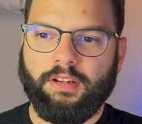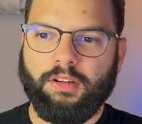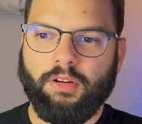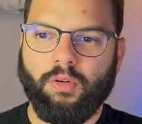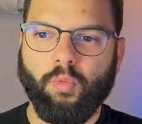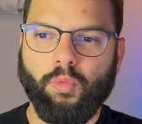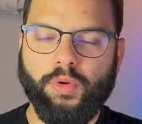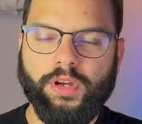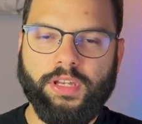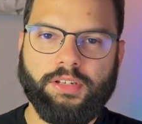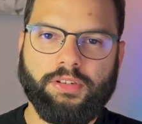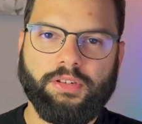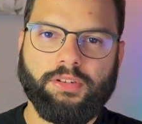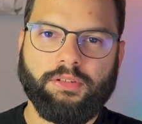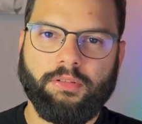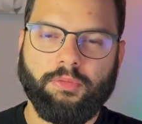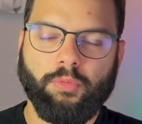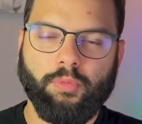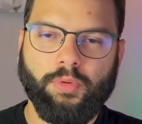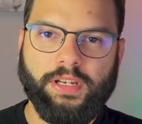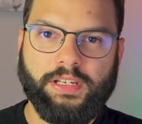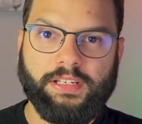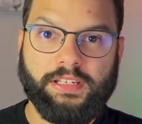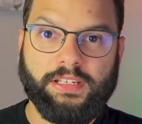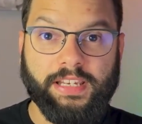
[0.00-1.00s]
we
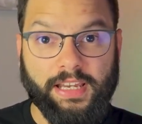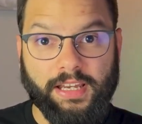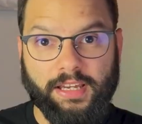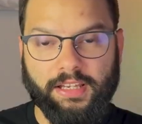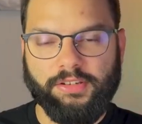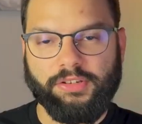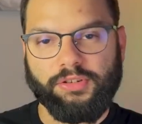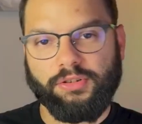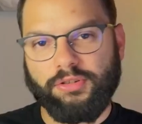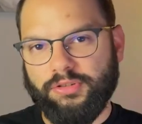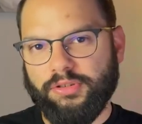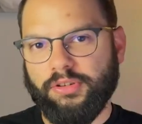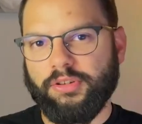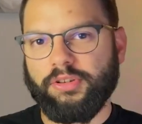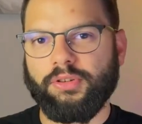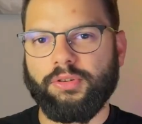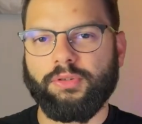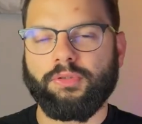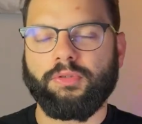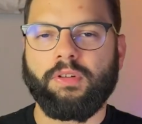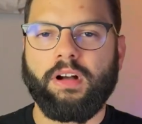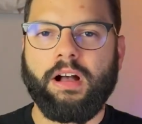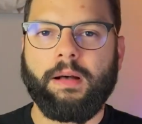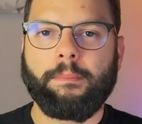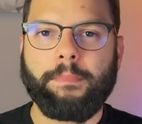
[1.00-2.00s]
used to
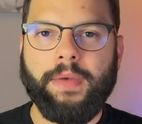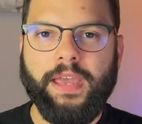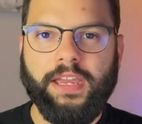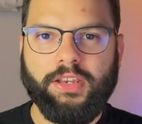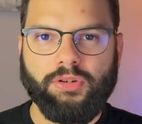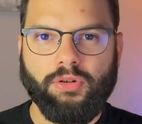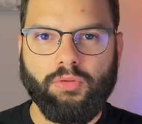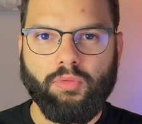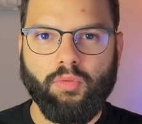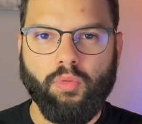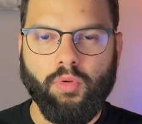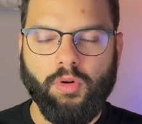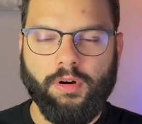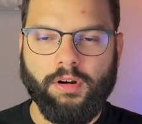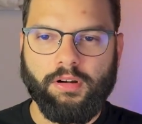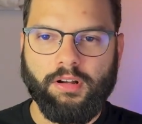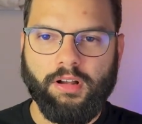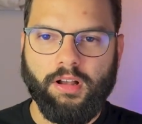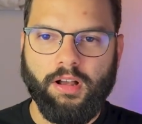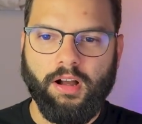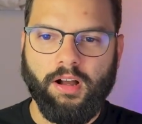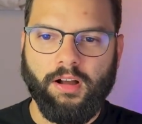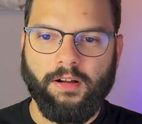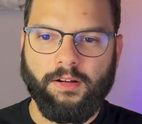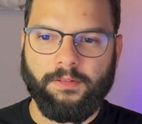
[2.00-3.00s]
do a manual work
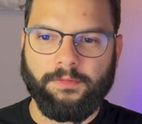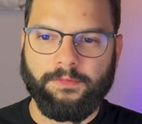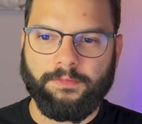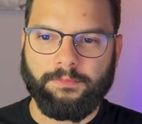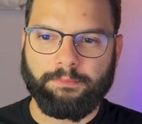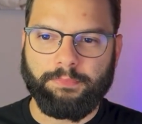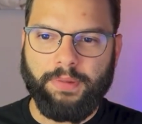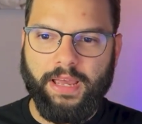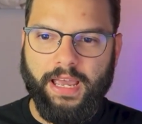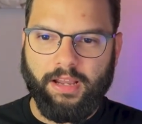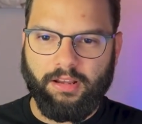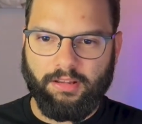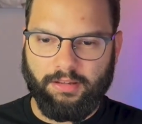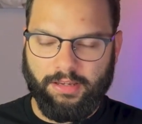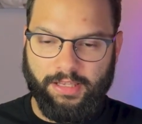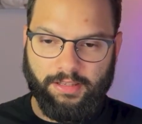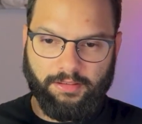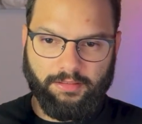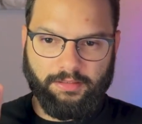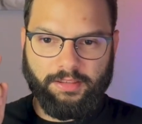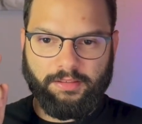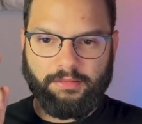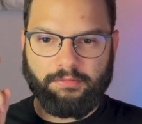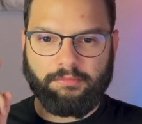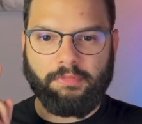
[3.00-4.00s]
of
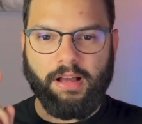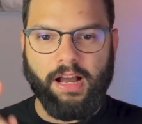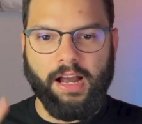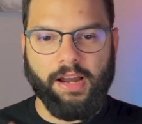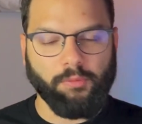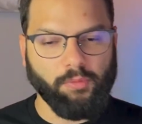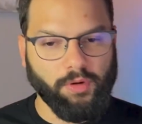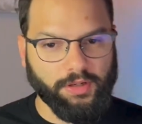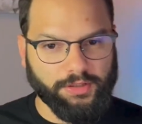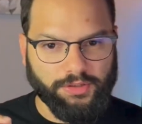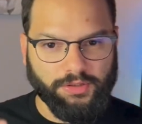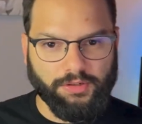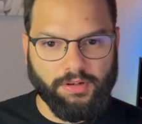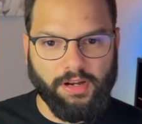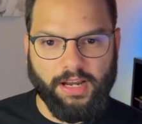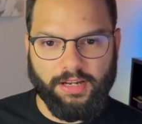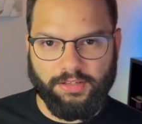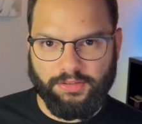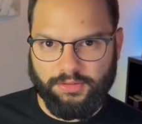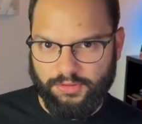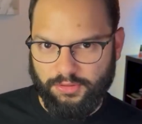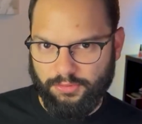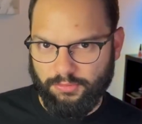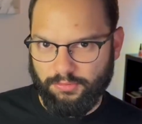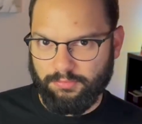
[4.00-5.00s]
and I want you guys
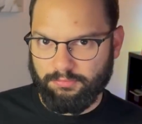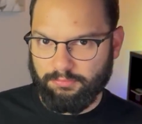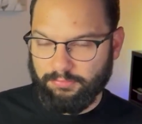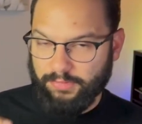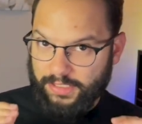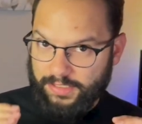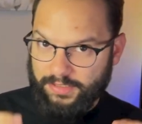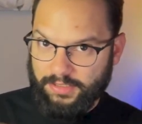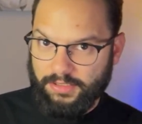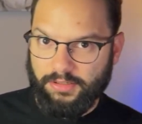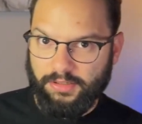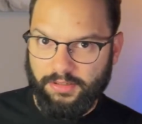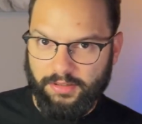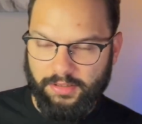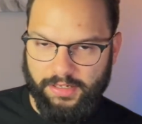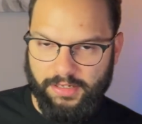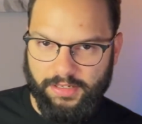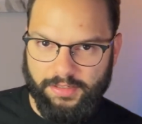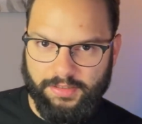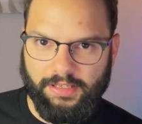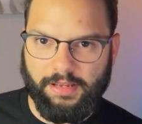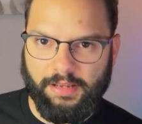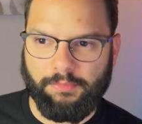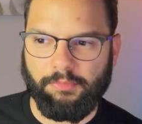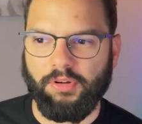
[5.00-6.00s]
to listen to
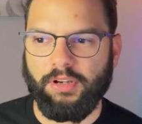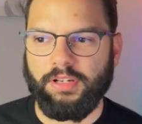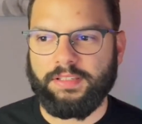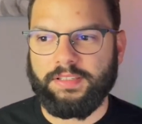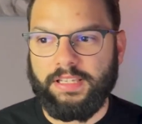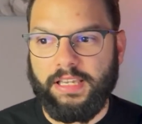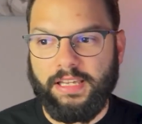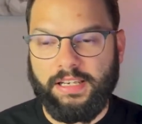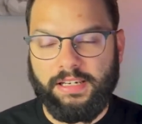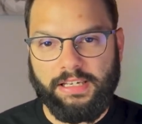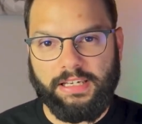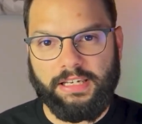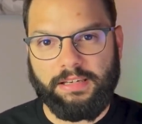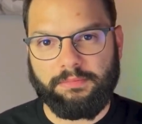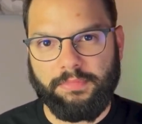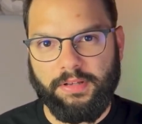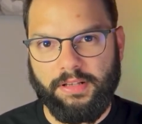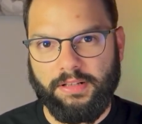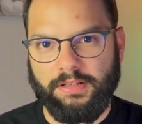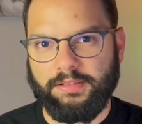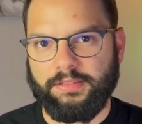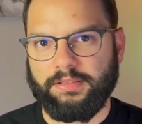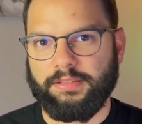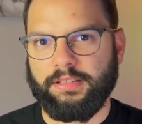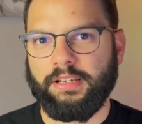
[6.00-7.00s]
this. I'm going to send
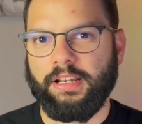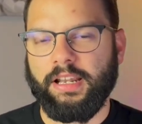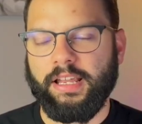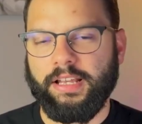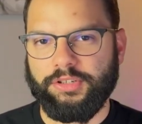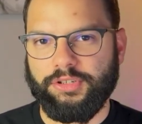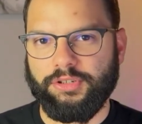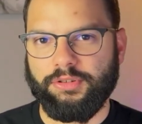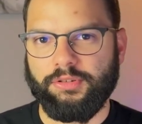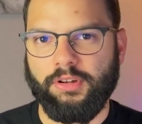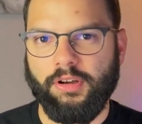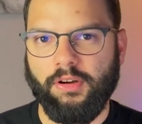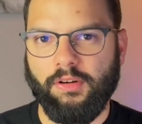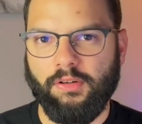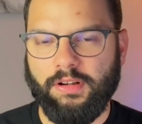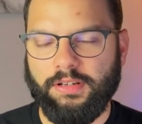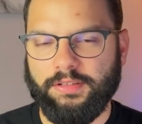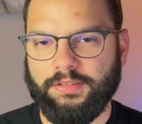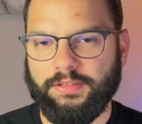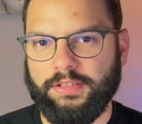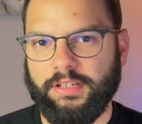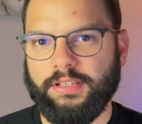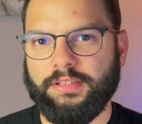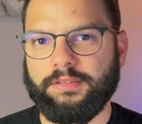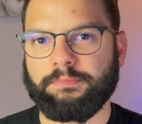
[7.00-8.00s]
emails and let you know,
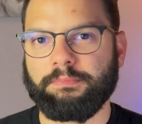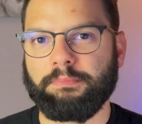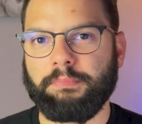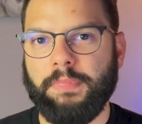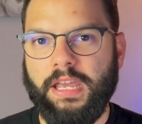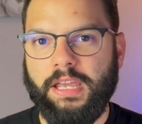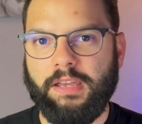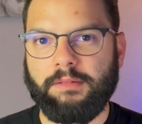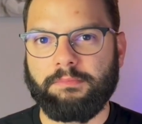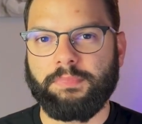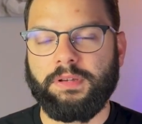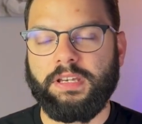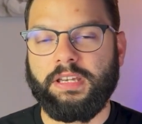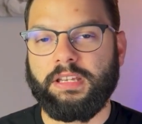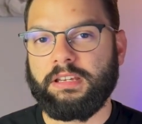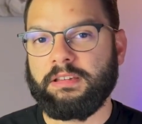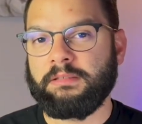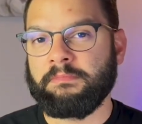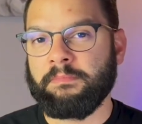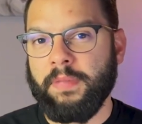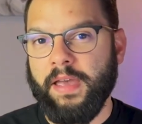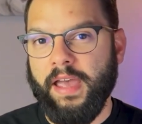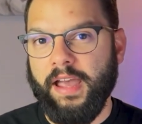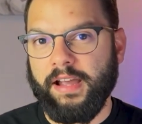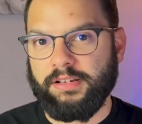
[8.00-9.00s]
because this may be an
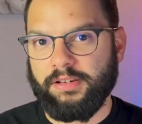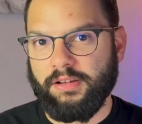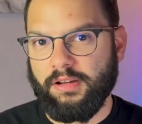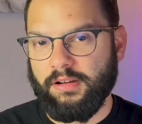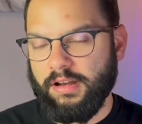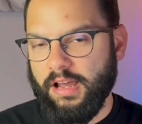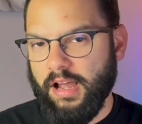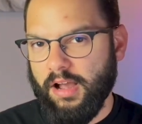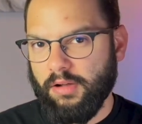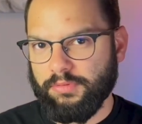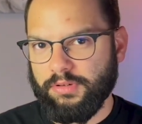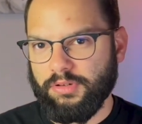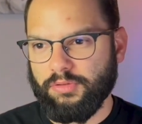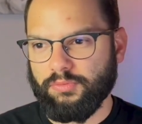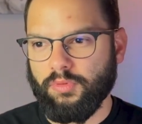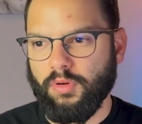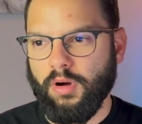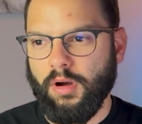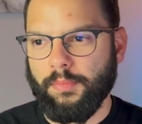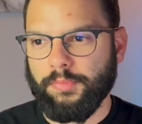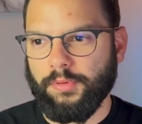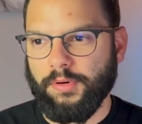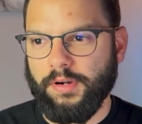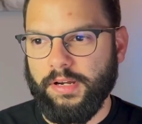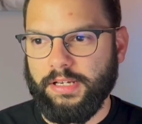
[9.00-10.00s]
impact on how you
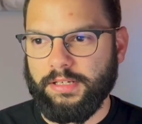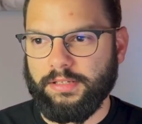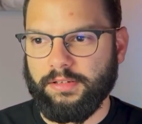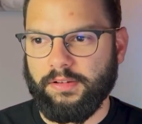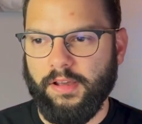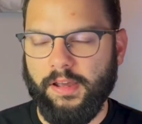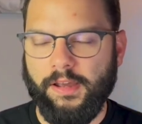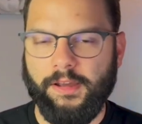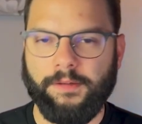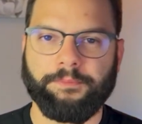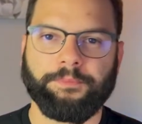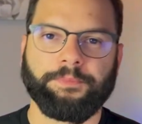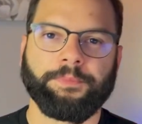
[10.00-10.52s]
operate, okay?